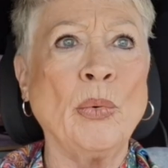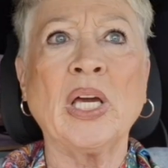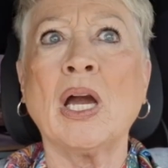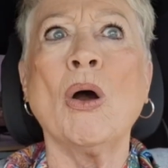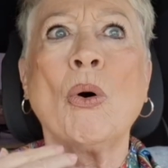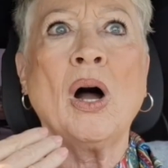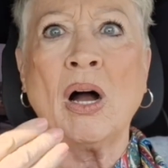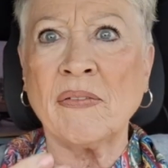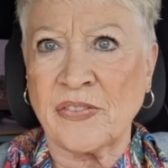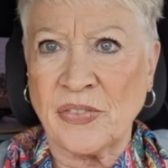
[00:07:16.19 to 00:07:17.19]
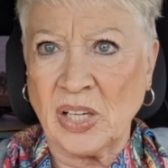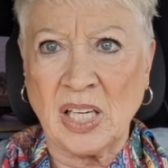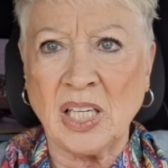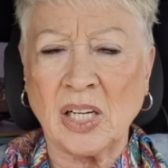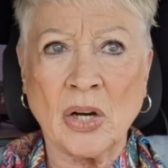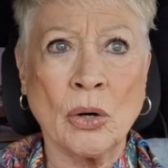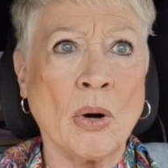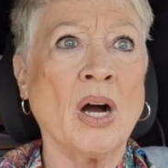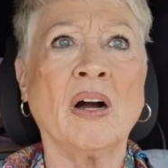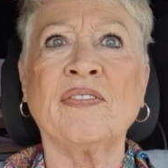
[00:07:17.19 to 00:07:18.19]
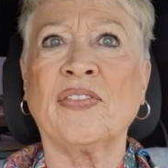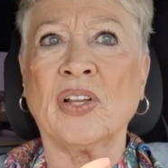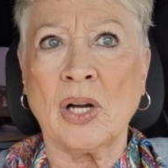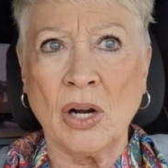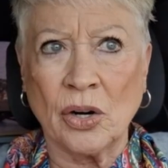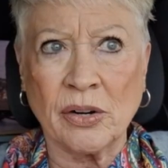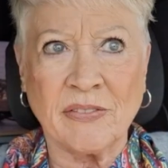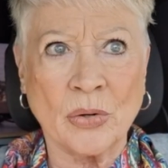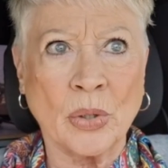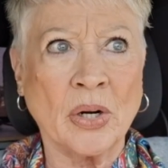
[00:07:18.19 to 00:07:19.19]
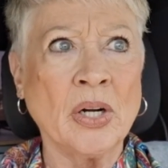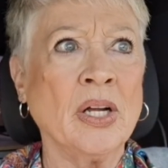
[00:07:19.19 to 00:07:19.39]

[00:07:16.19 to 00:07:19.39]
We go off the keto, off the carnivore.